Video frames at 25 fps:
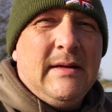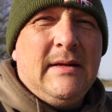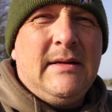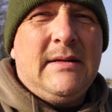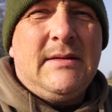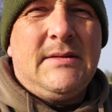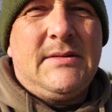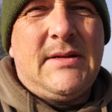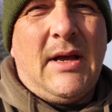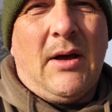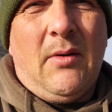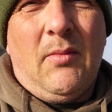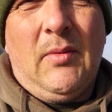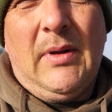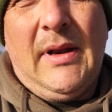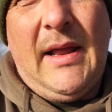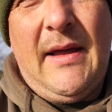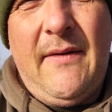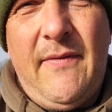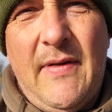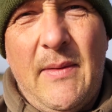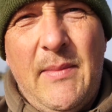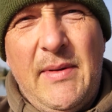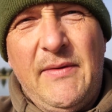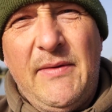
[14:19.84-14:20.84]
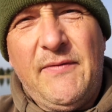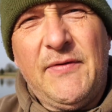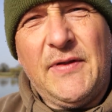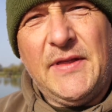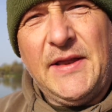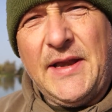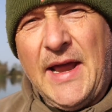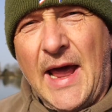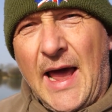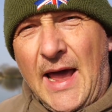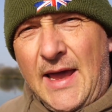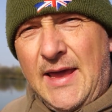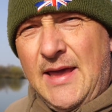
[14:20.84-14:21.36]
So we'll leave them in for the
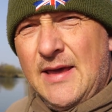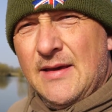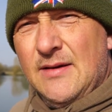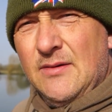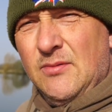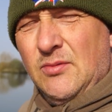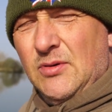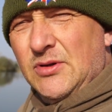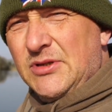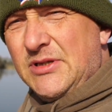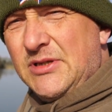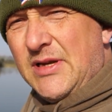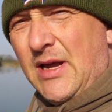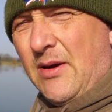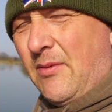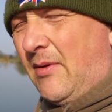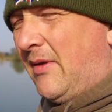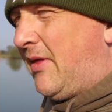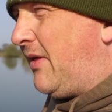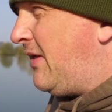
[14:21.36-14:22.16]
day. We'll see whether